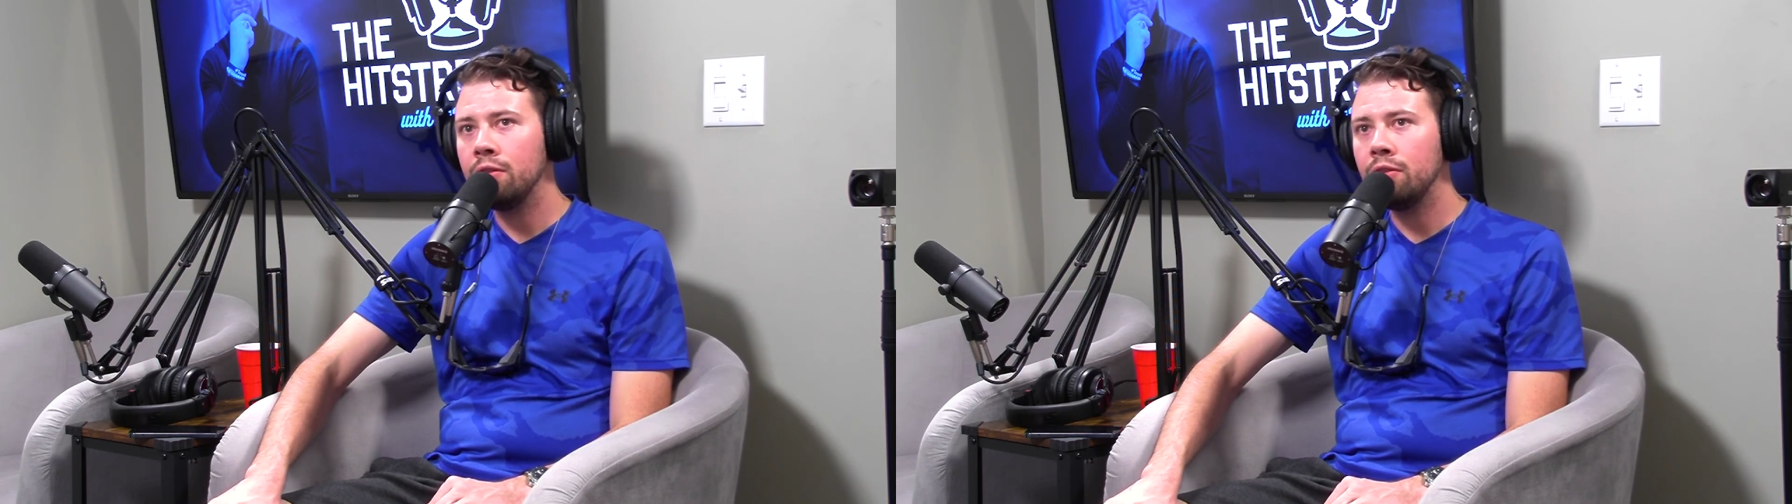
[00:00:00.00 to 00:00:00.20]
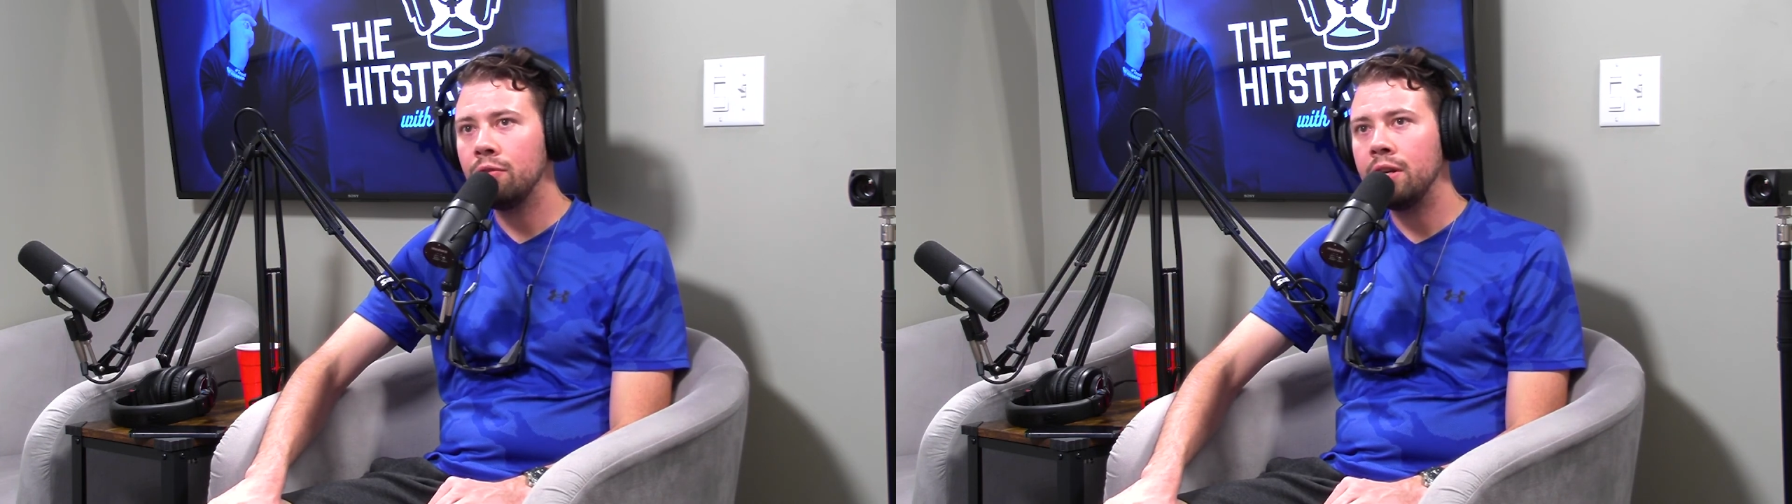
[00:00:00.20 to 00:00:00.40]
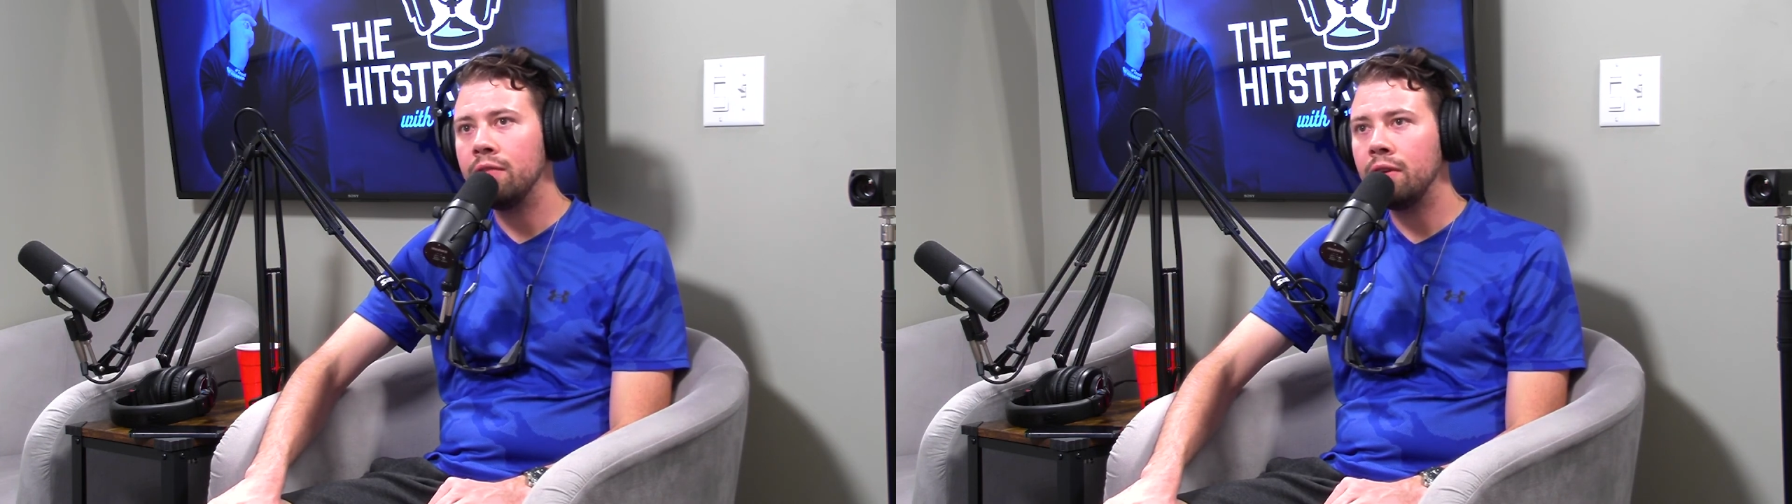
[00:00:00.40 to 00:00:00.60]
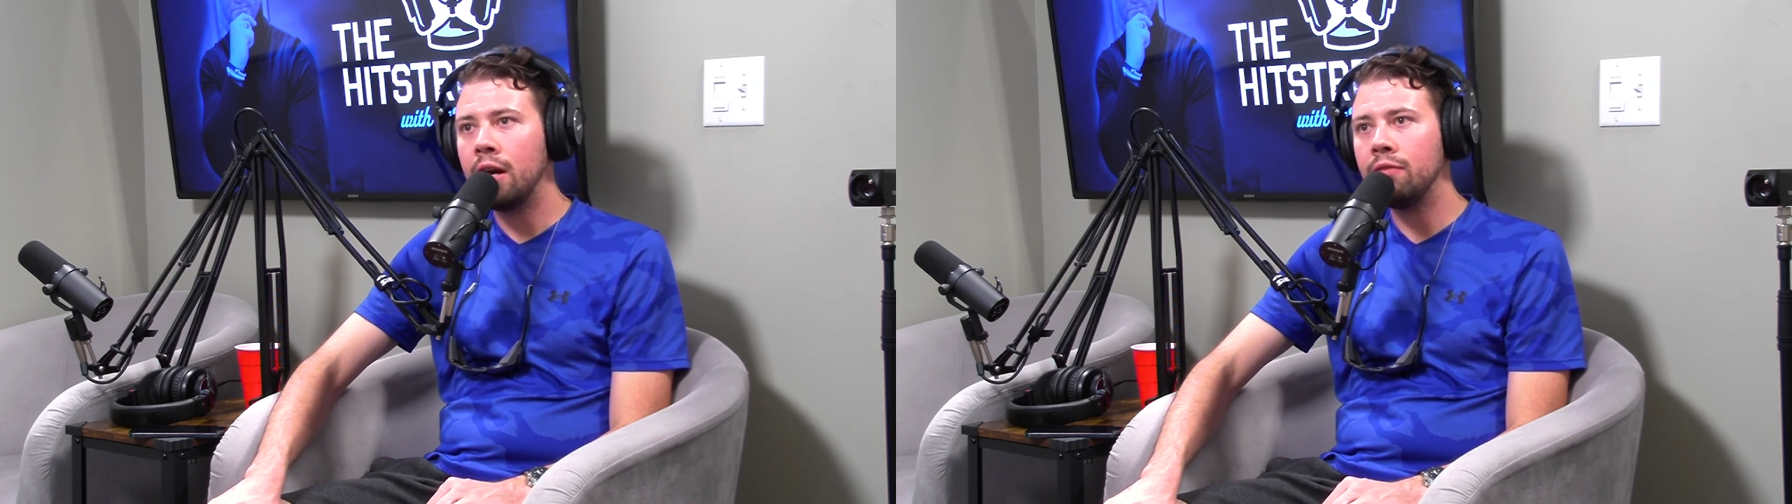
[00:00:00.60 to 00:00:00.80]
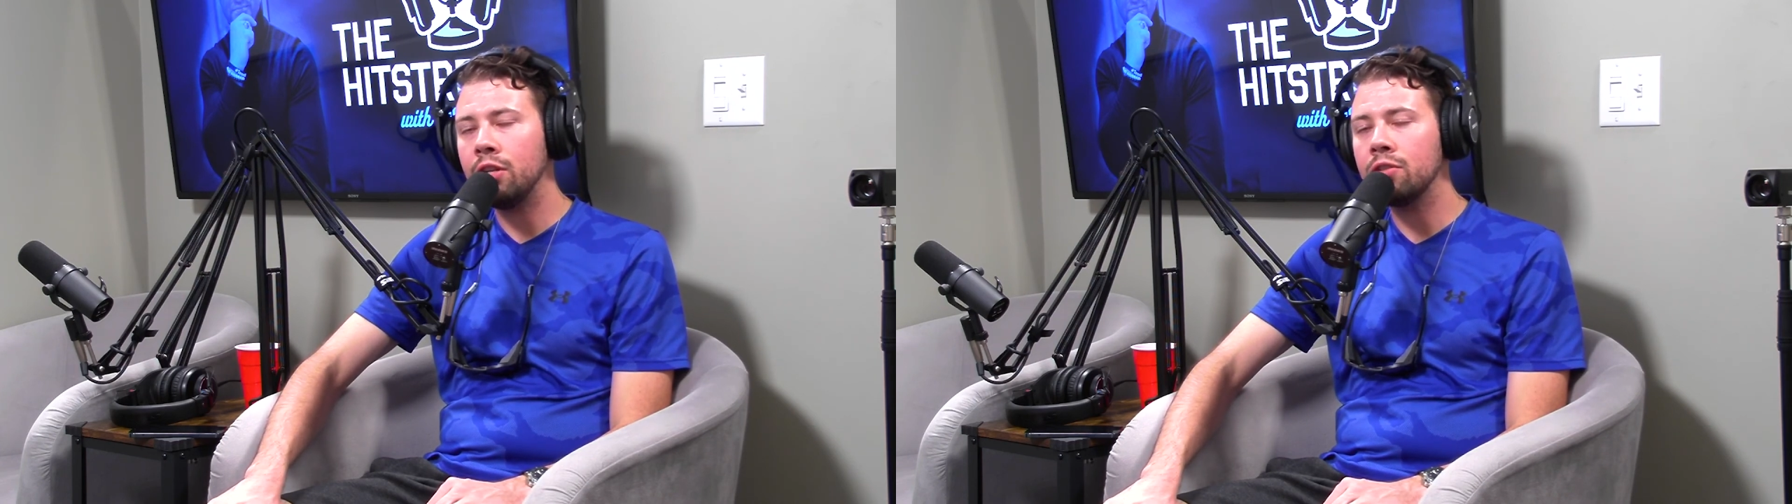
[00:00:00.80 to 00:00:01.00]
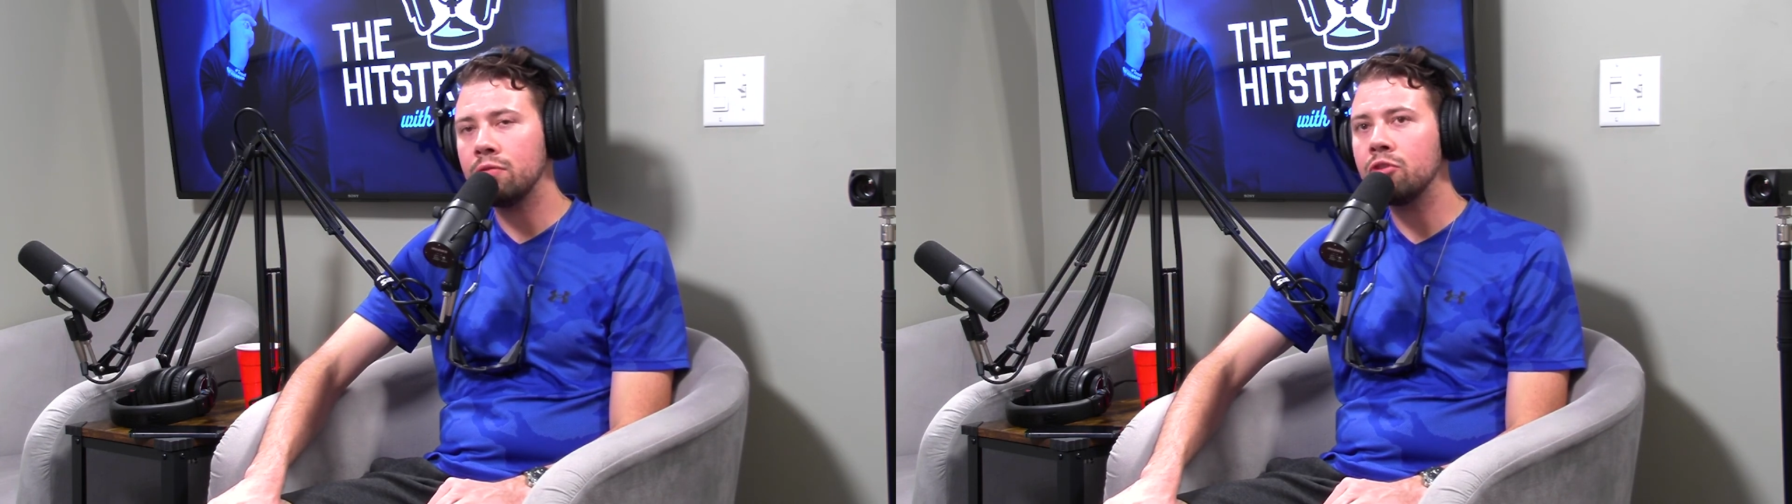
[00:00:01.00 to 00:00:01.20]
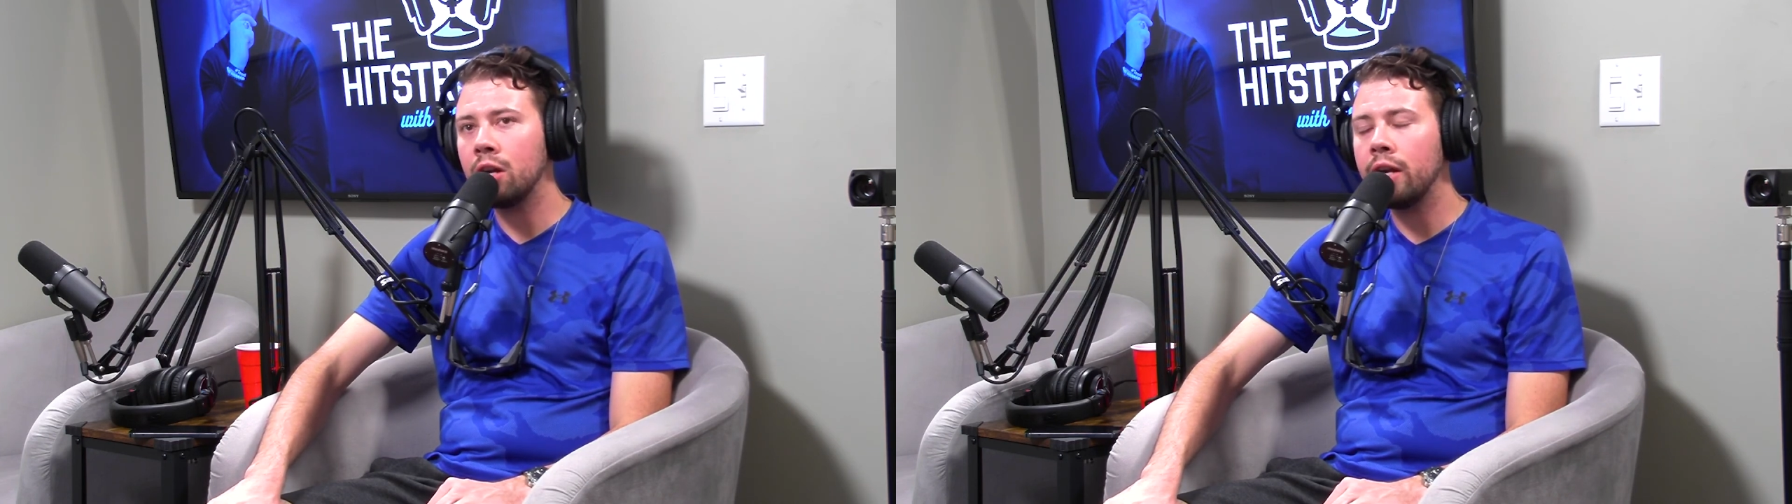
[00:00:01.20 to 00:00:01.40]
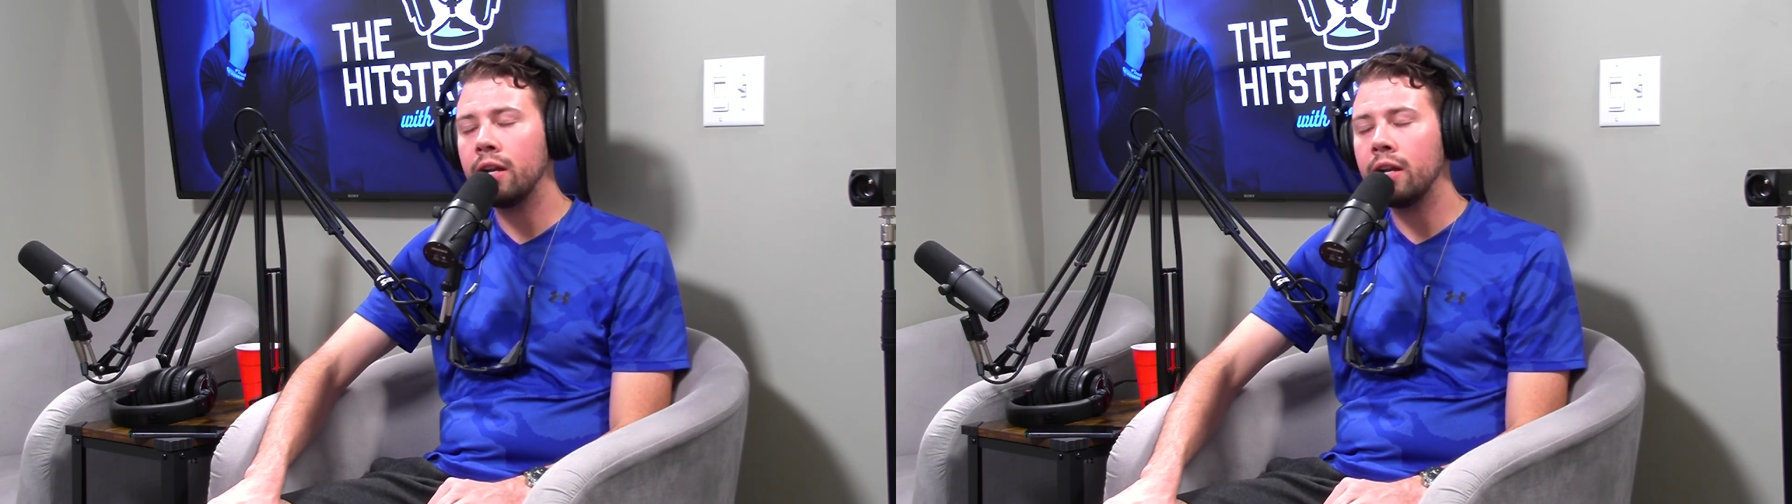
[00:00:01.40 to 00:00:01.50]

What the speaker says: 3 to 5 years of trying,